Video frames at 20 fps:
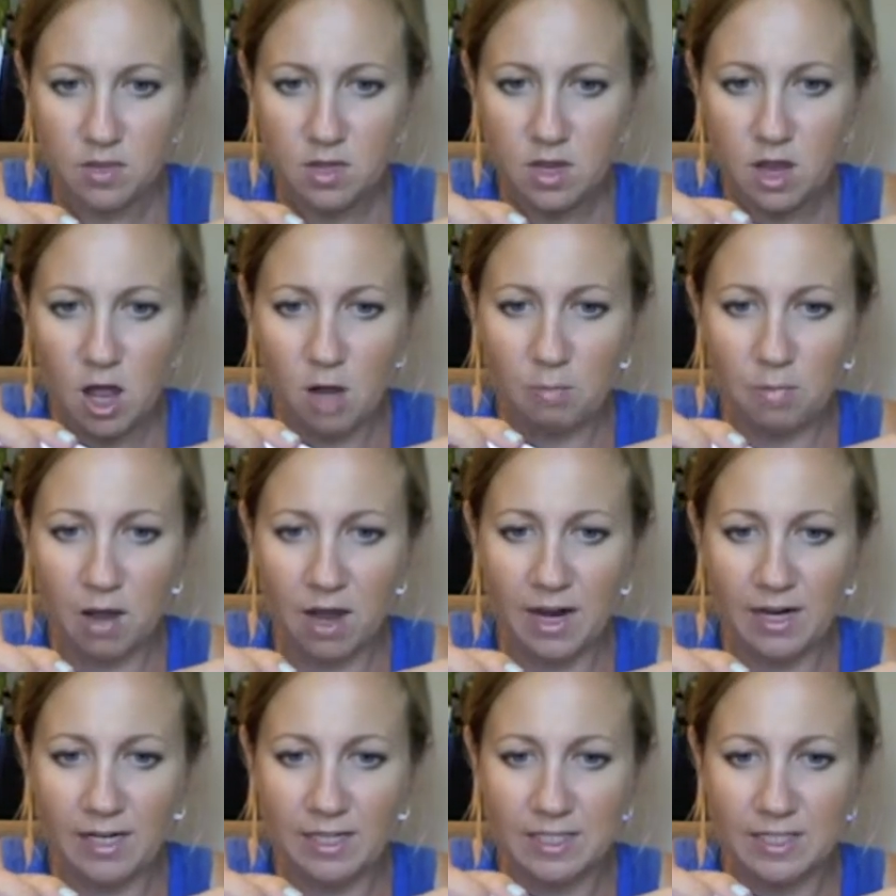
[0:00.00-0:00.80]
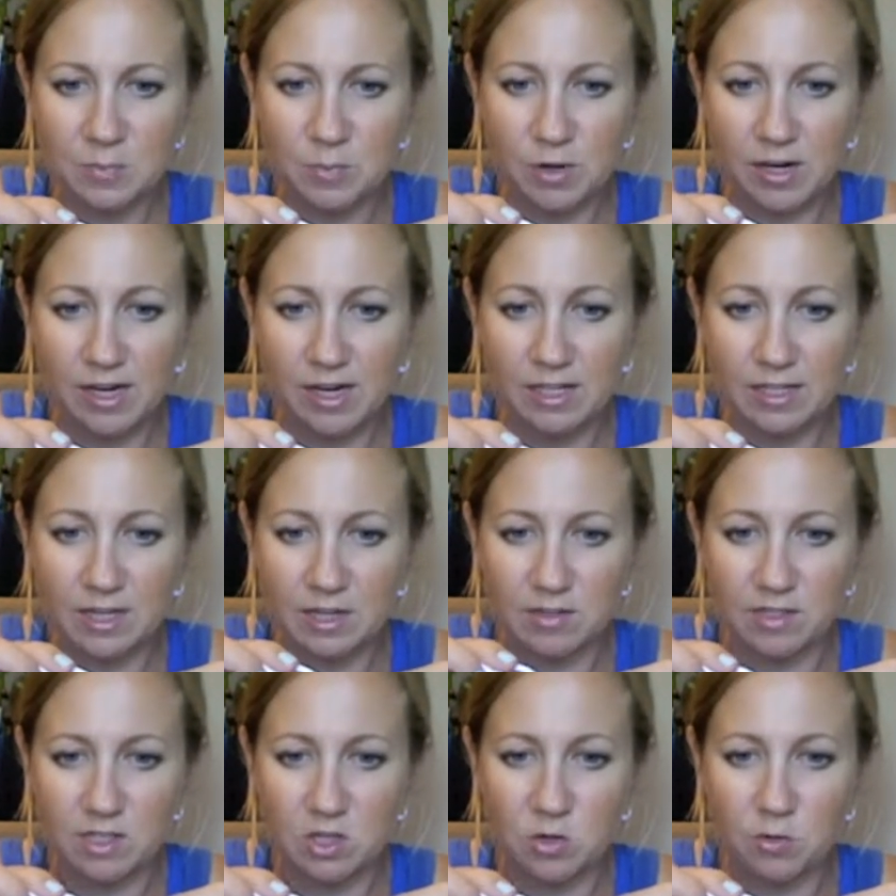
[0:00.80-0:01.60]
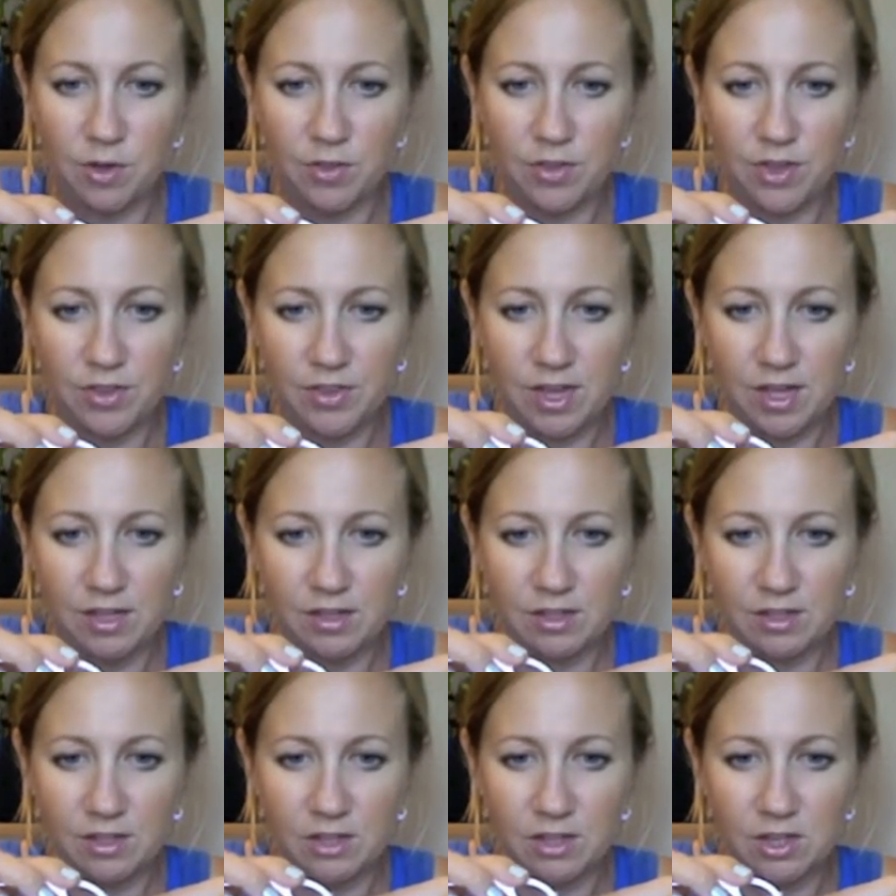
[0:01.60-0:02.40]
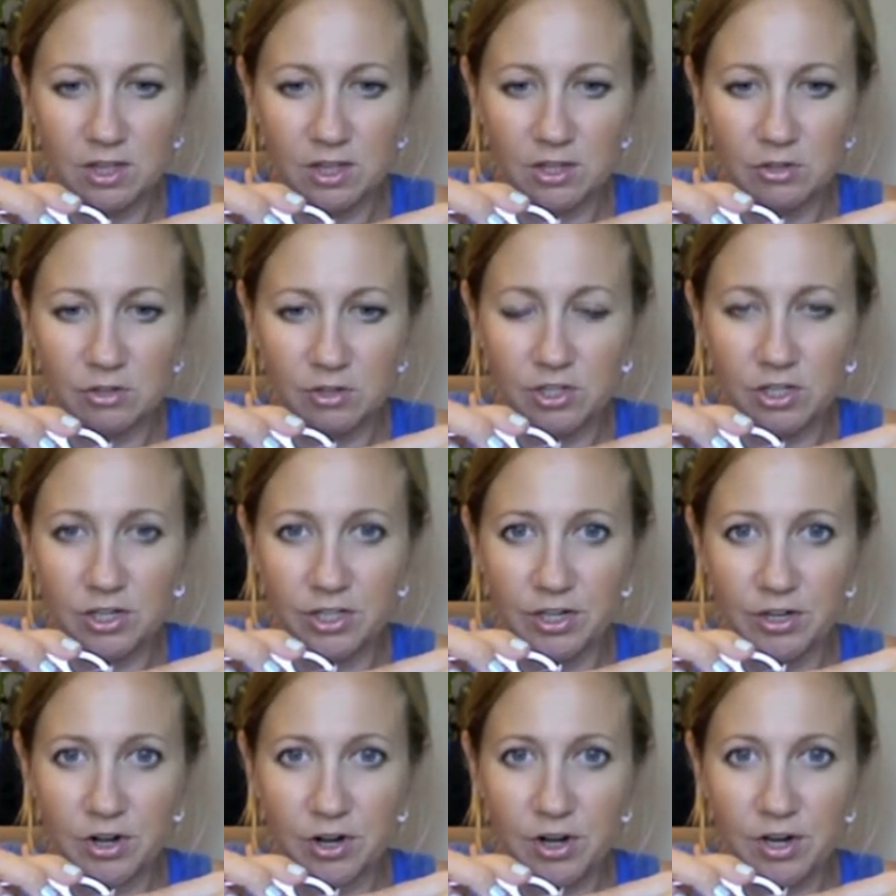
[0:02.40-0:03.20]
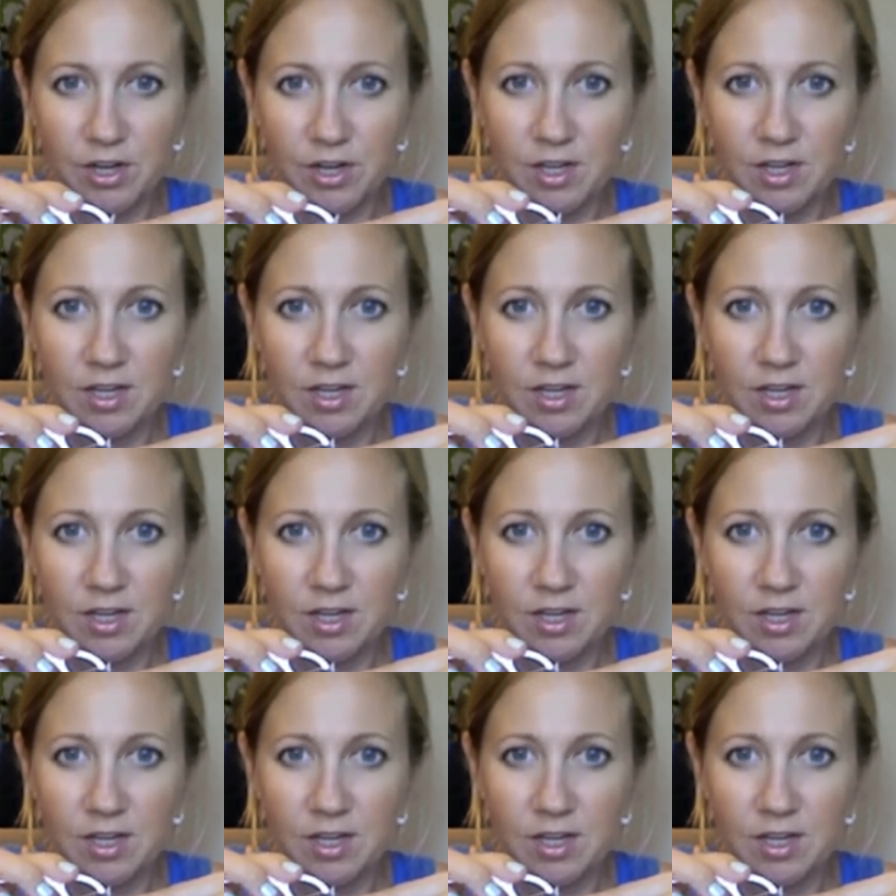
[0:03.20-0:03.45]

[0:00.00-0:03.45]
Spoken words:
on mine, it's breaking it down so well that the little clear